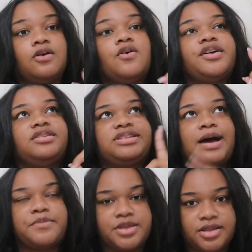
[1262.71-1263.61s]
or
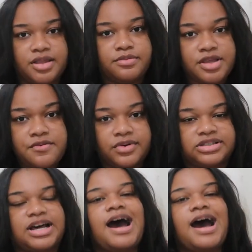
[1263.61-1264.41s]
tap new ones.